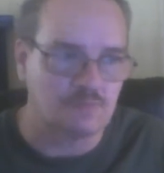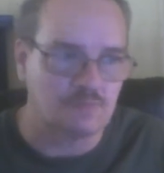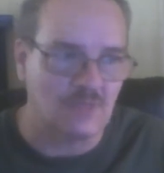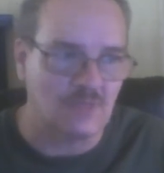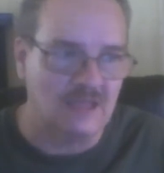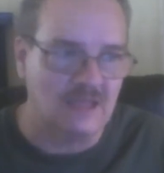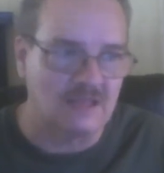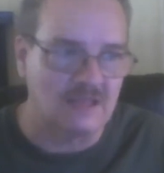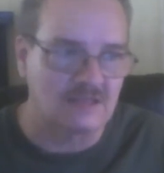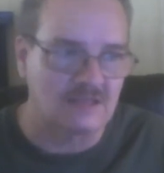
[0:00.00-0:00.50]

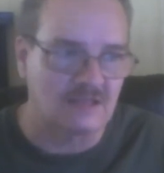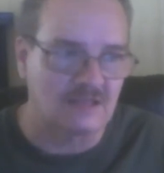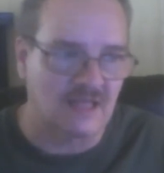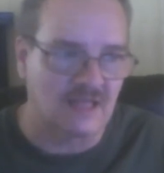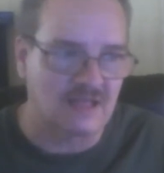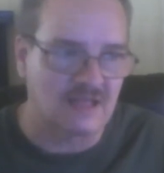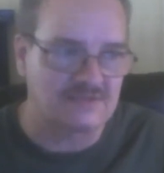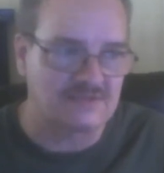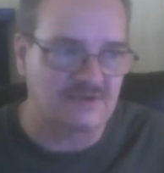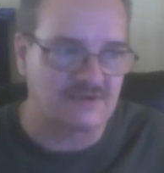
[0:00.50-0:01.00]
in the
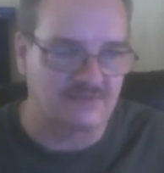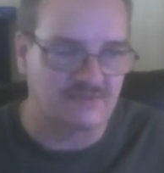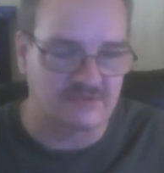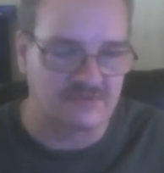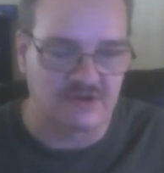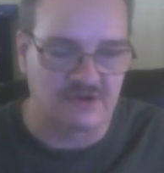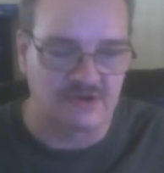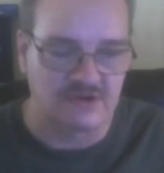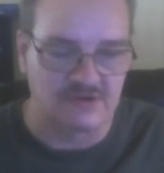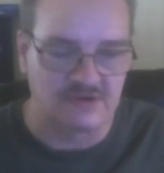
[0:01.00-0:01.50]
last several
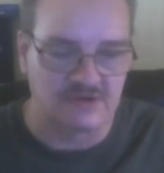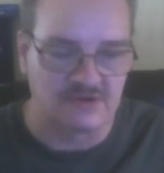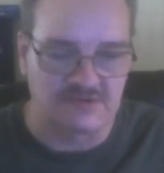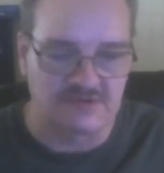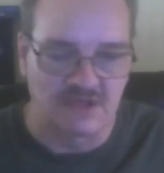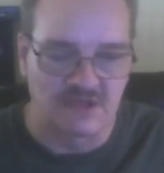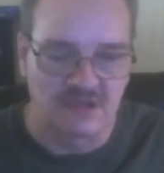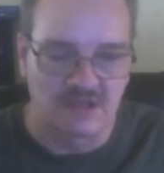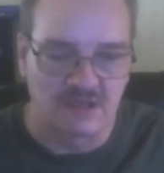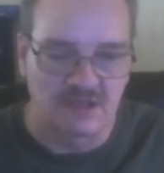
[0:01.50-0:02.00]

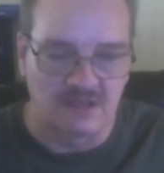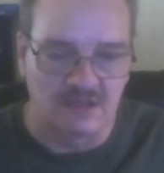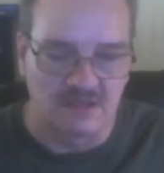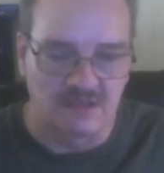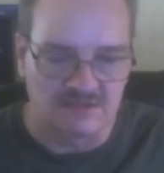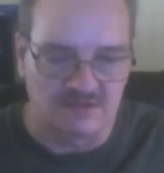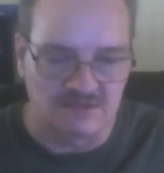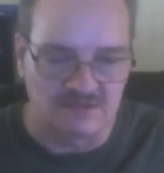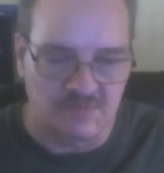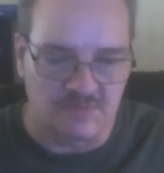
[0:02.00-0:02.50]
years,
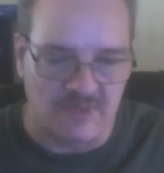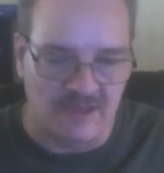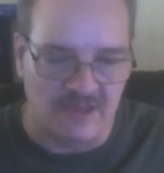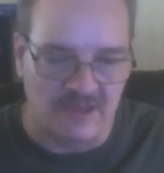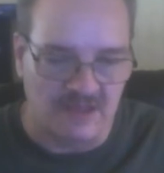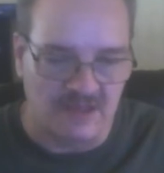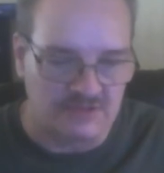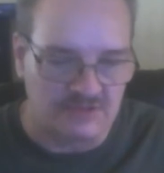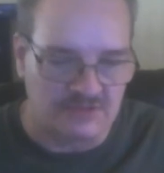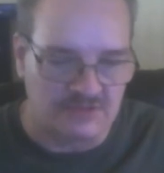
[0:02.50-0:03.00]
since
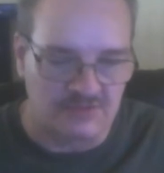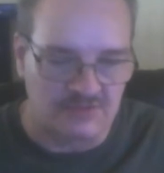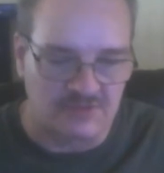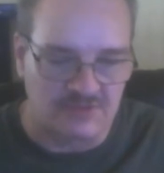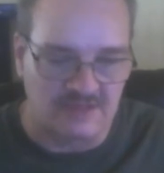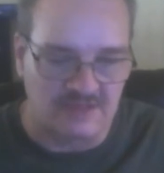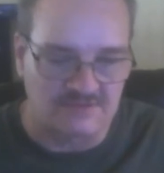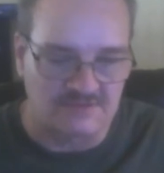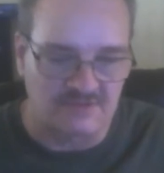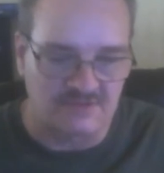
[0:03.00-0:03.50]
about
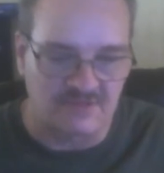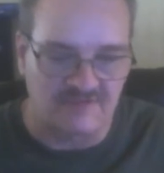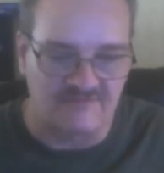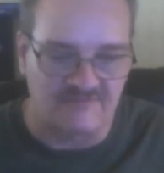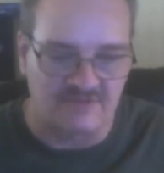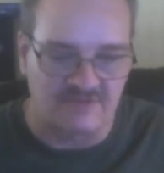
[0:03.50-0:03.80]
2011,